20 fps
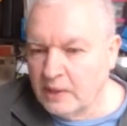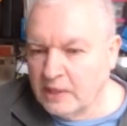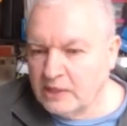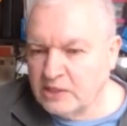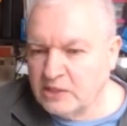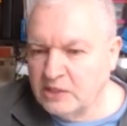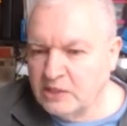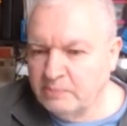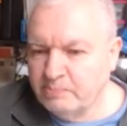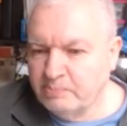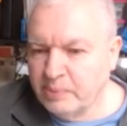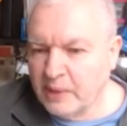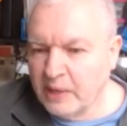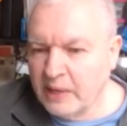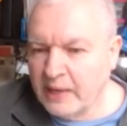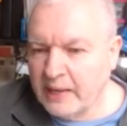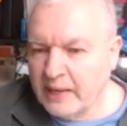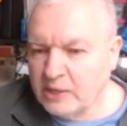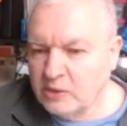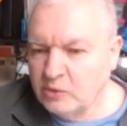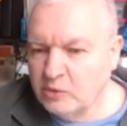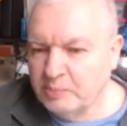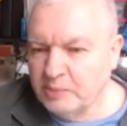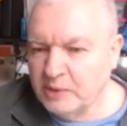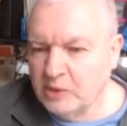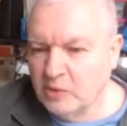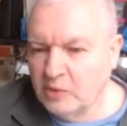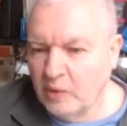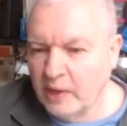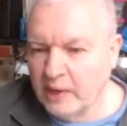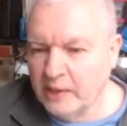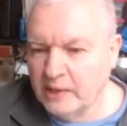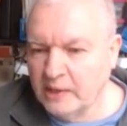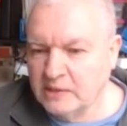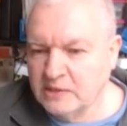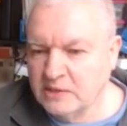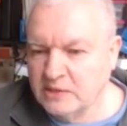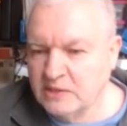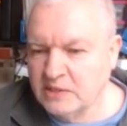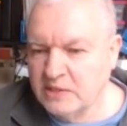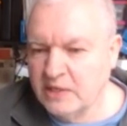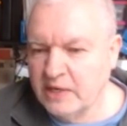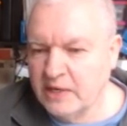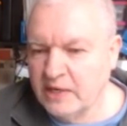Actually, black would be quite nice because the